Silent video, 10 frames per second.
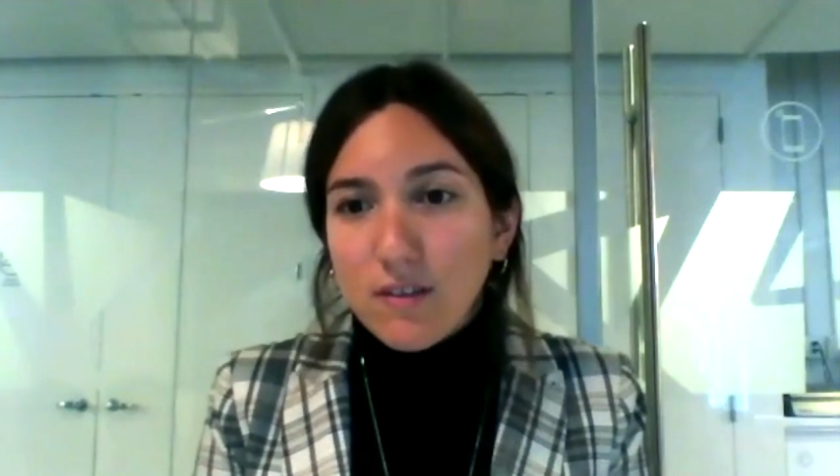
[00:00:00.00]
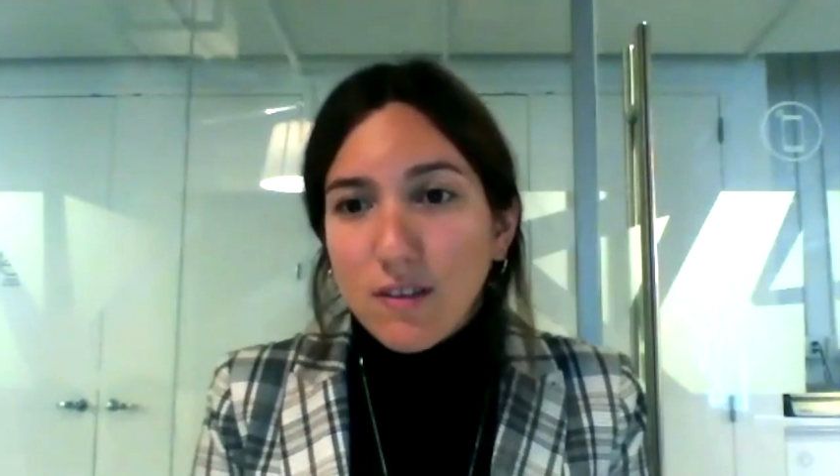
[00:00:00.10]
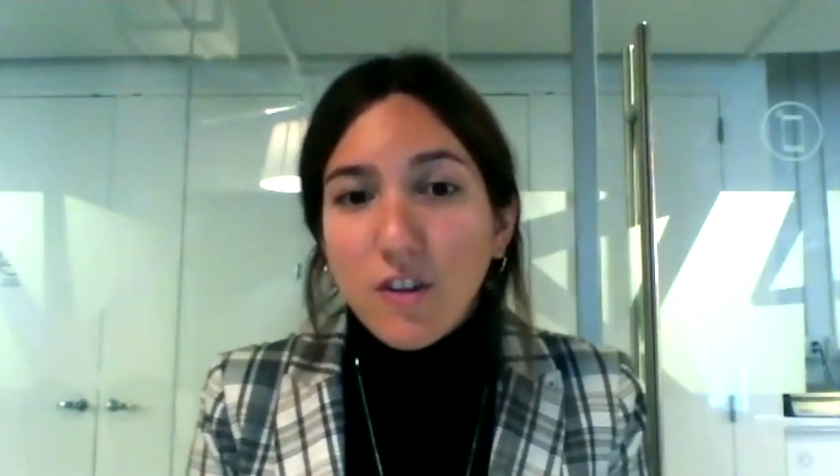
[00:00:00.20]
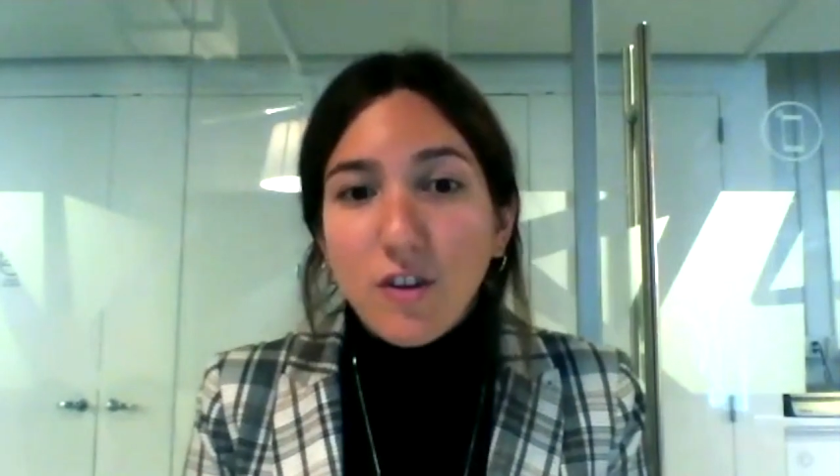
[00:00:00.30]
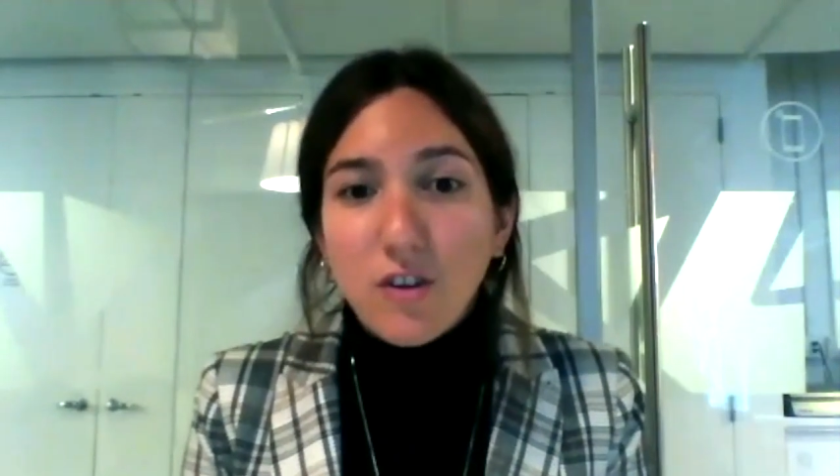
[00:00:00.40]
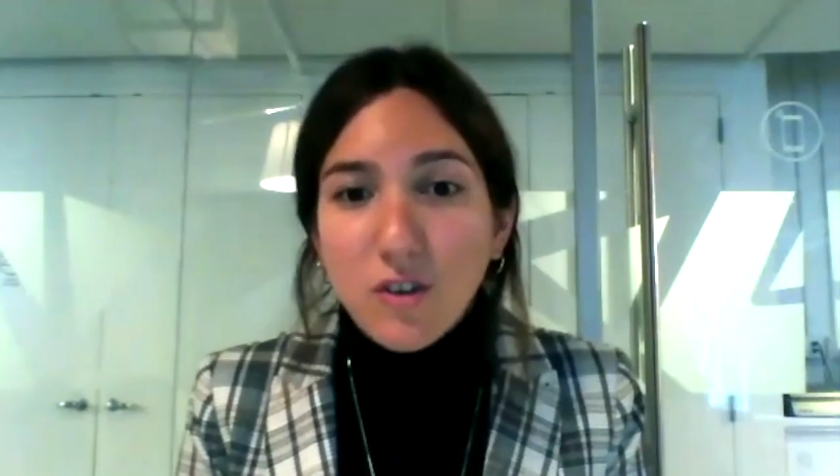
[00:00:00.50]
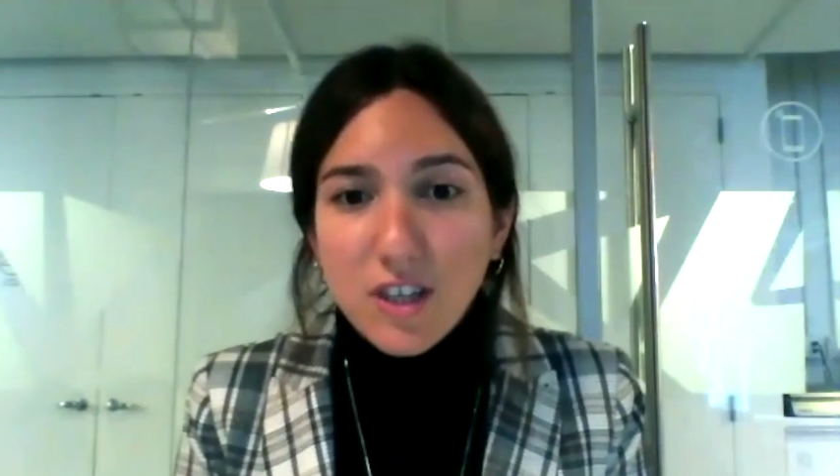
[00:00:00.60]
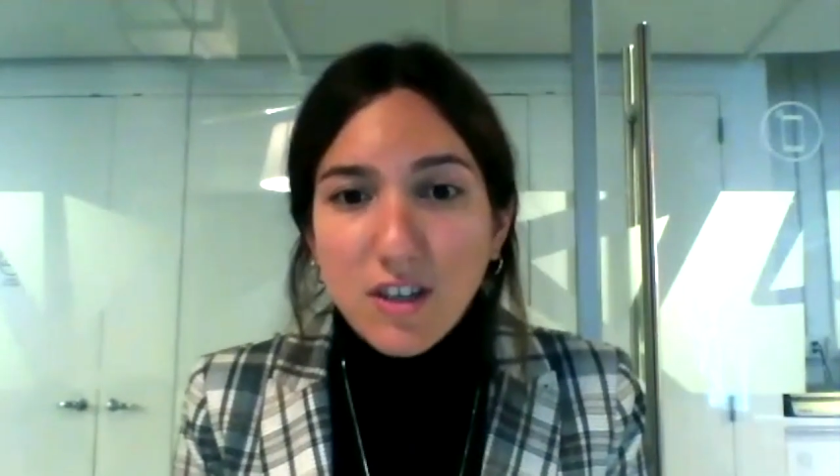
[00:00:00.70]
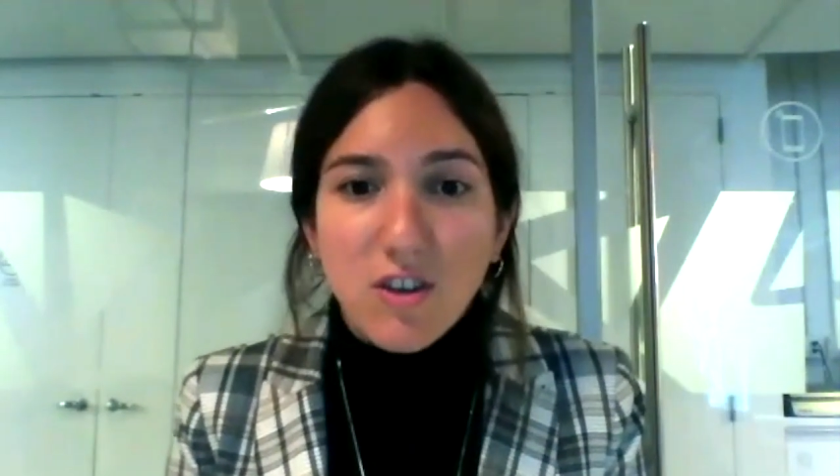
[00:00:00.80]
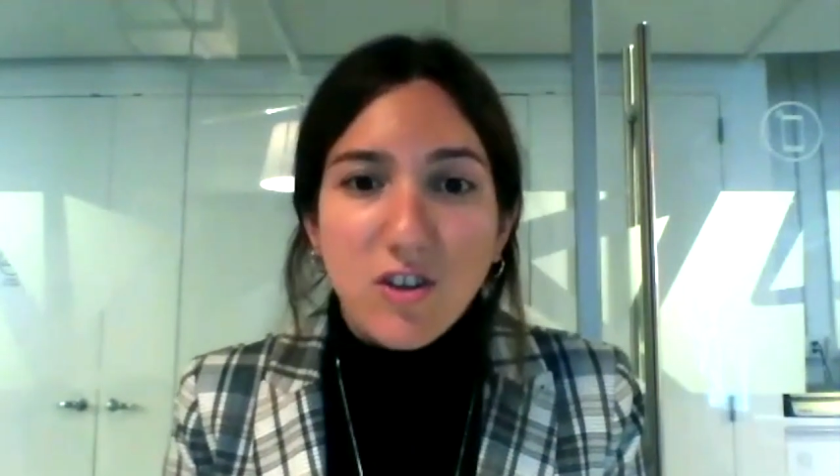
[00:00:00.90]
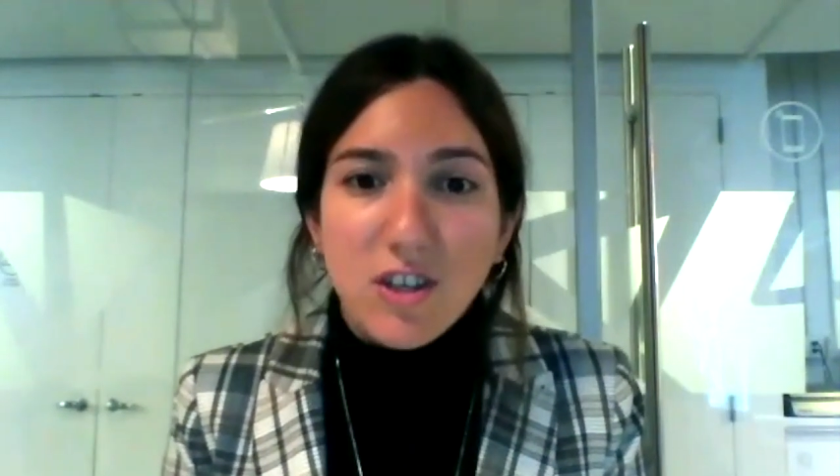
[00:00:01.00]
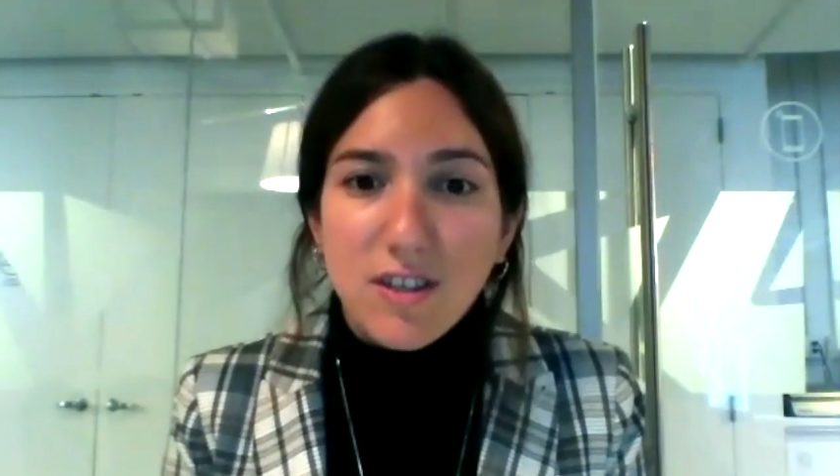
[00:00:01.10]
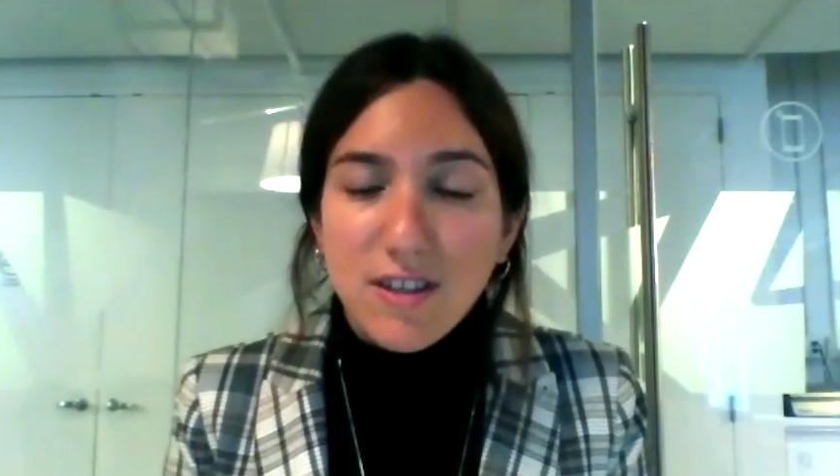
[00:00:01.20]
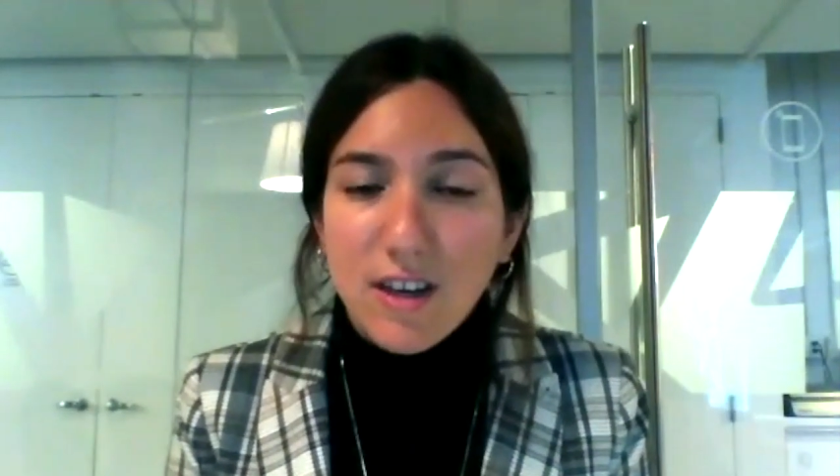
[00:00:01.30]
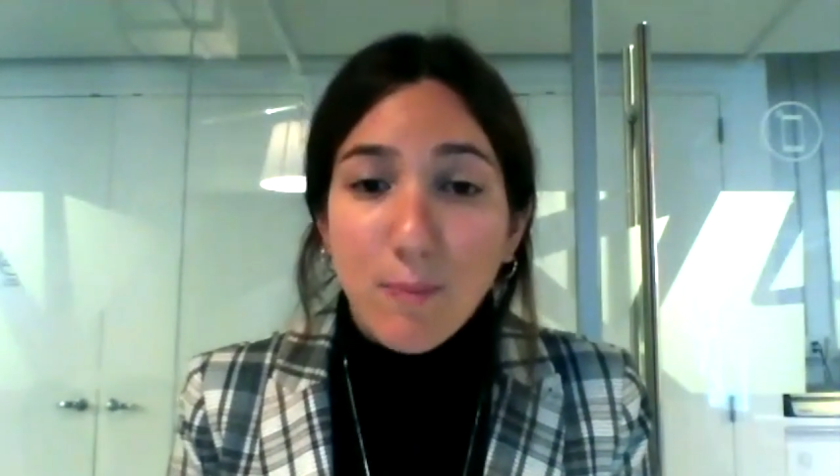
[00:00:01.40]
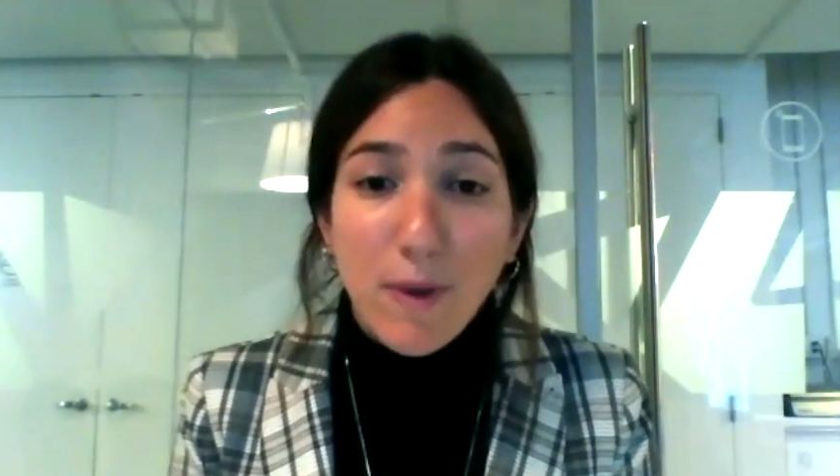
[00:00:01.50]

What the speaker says: other new technologies like